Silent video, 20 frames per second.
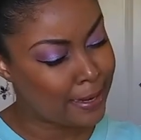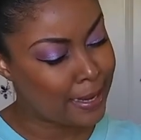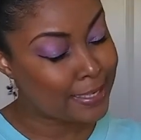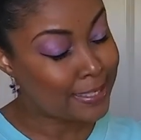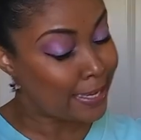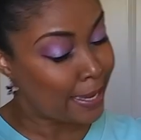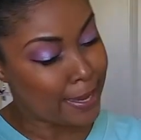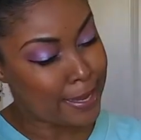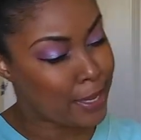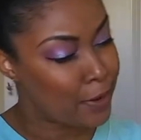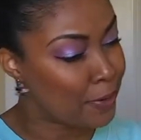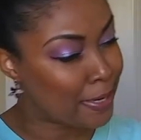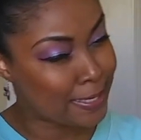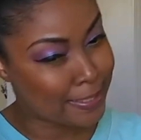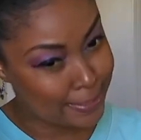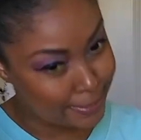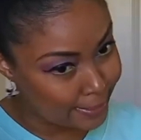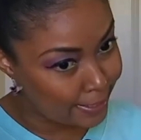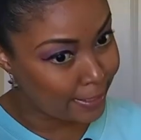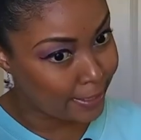I say you
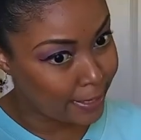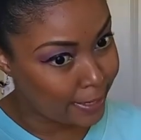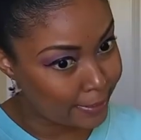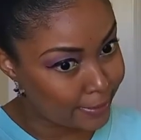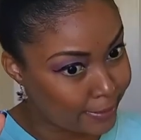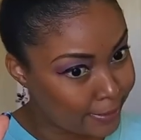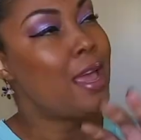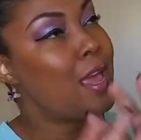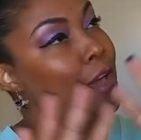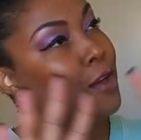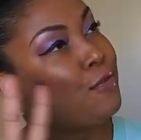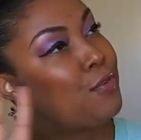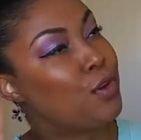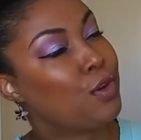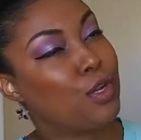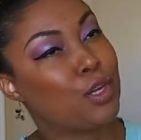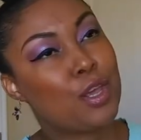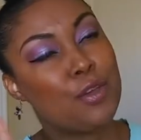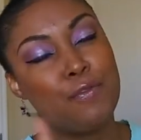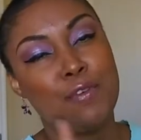ain't seeing it. If
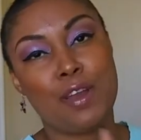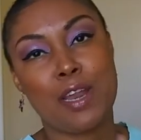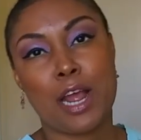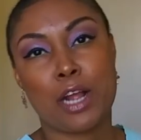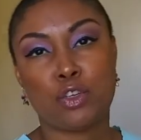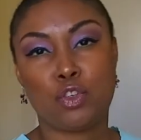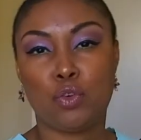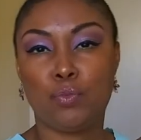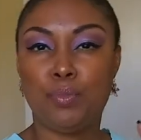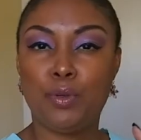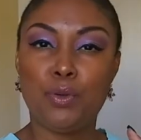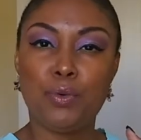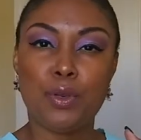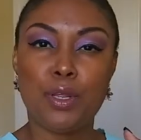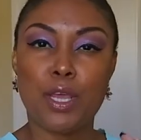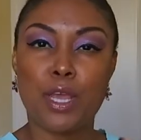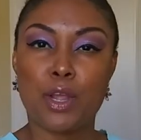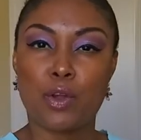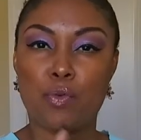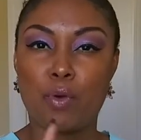you're looking for natural
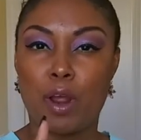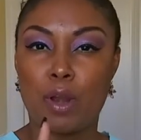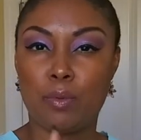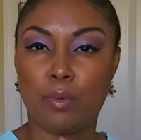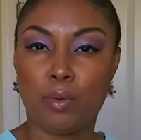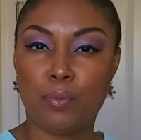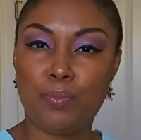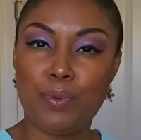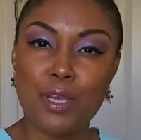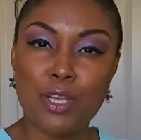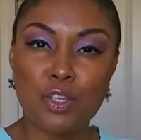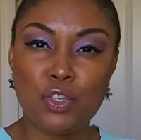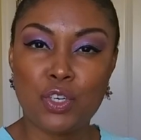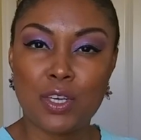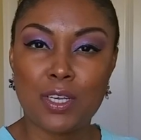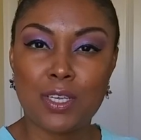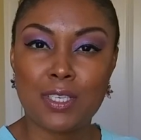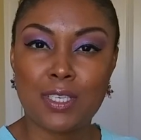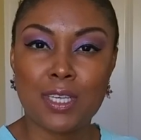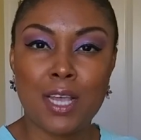beauty, incredible
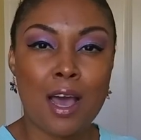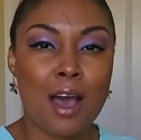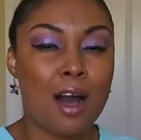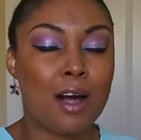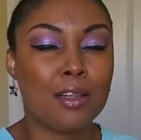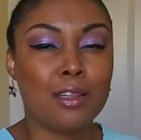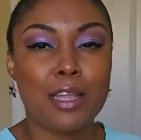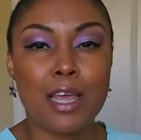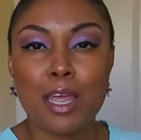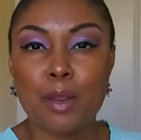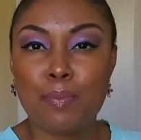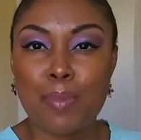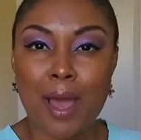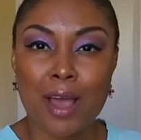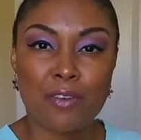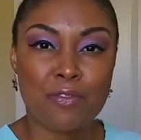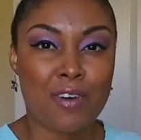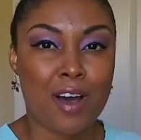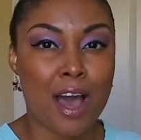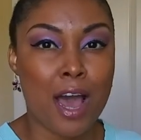beaches, a laid
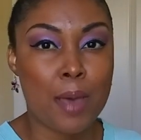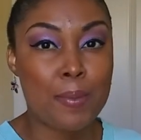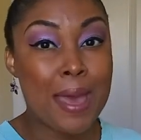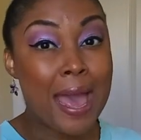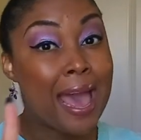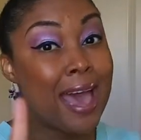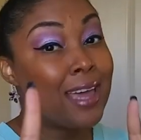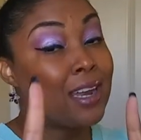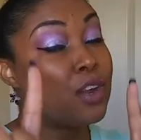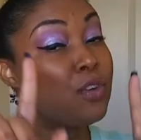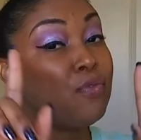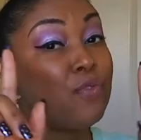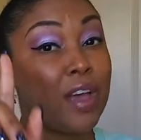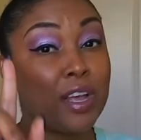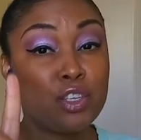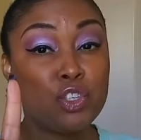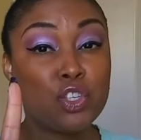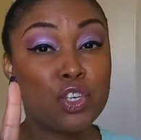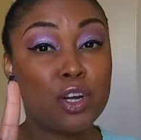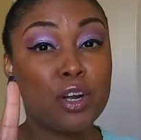back vibe, and
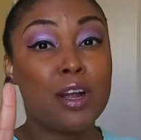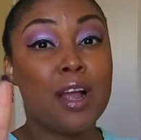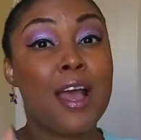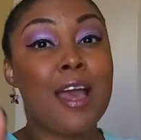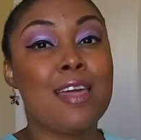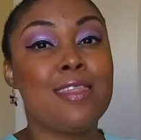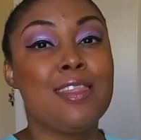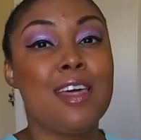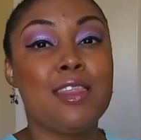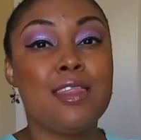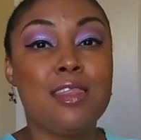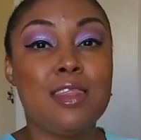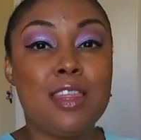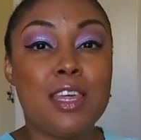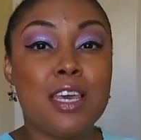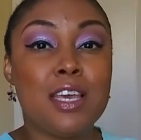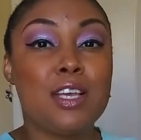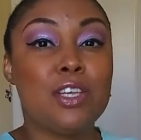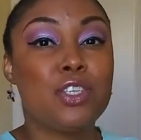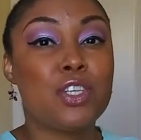adventure, then
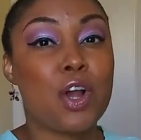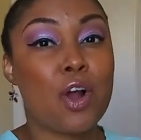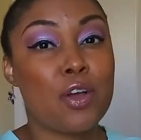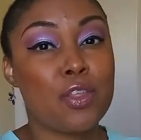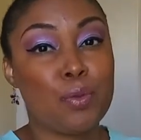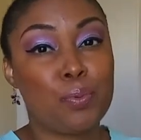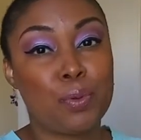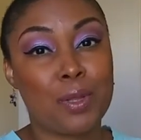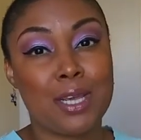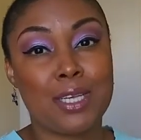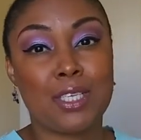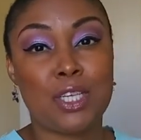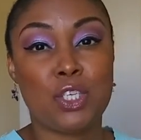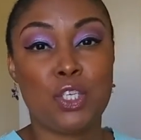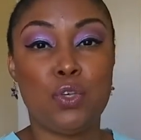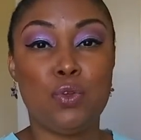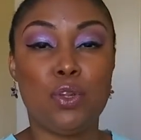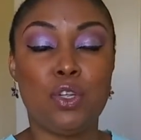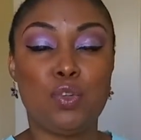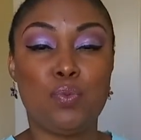these are the
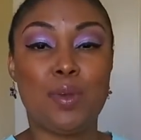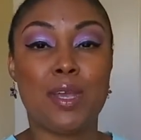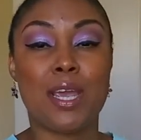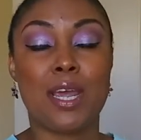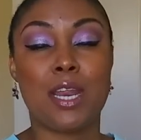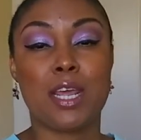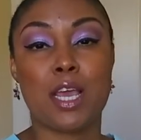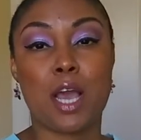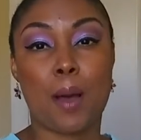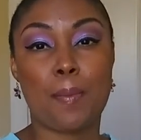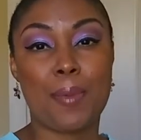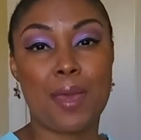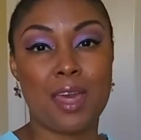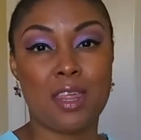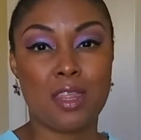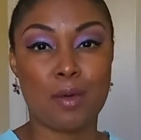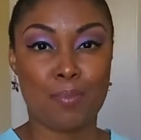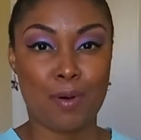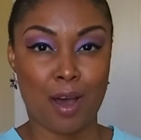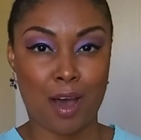places you need to be hitting up
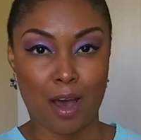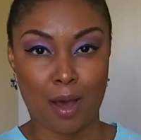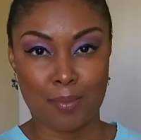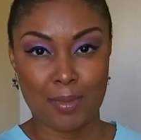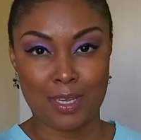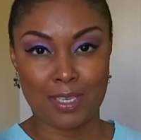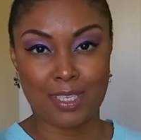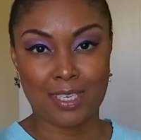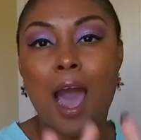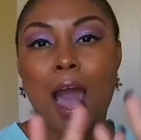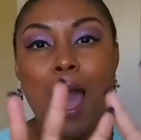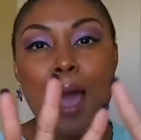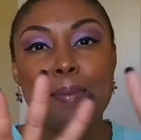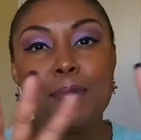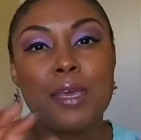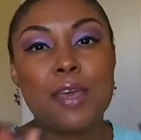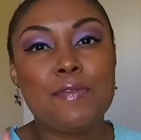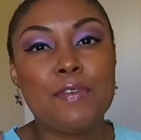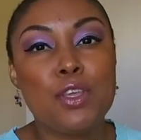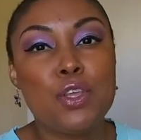in the Bahamas.
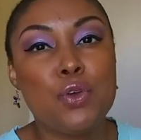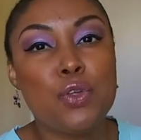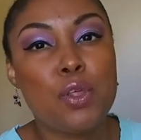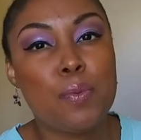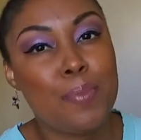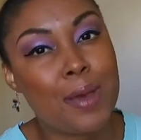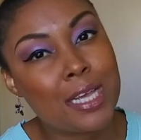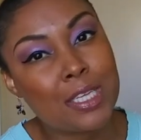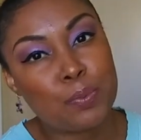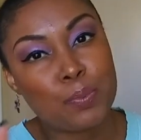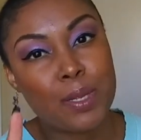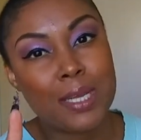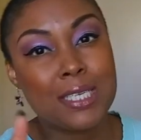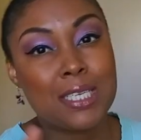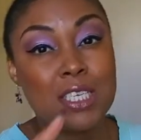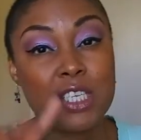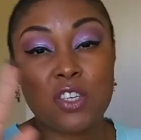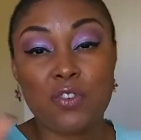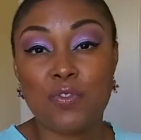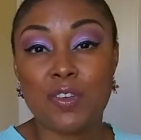I'm giving you the best
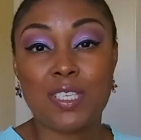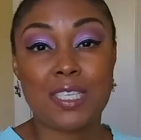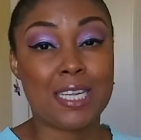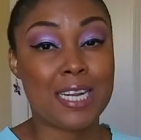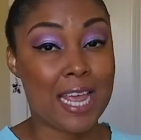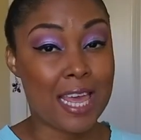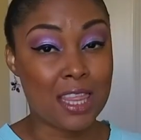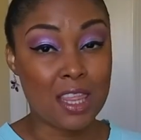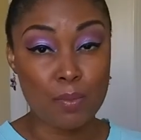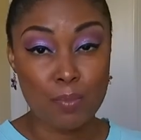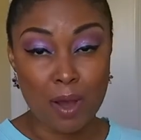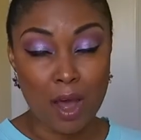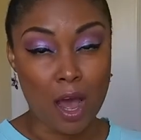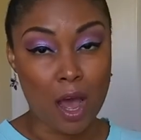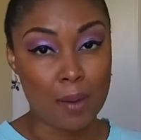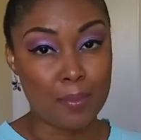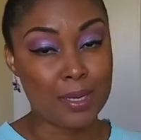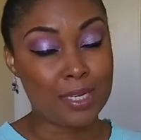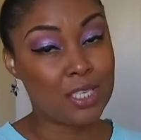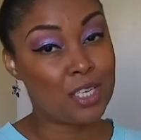places to visit in the
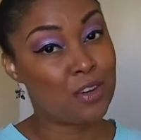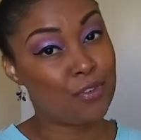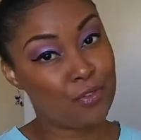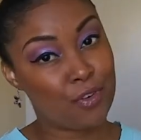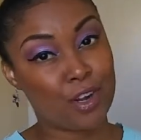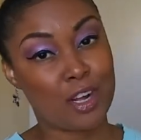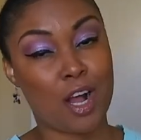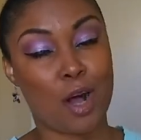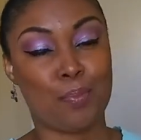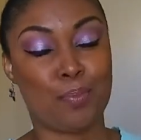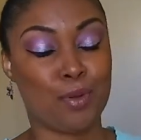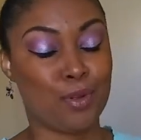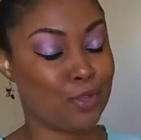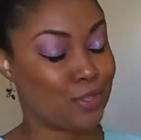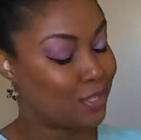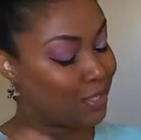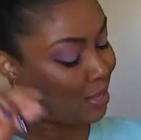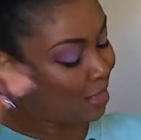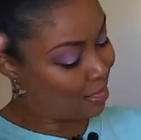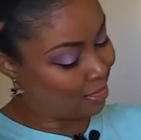Bahamas for
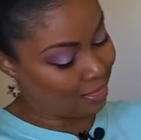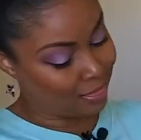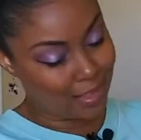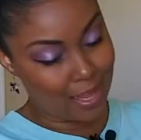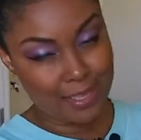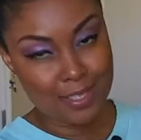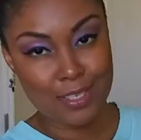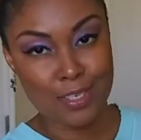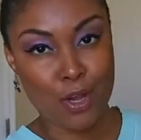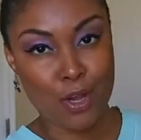couples. Let's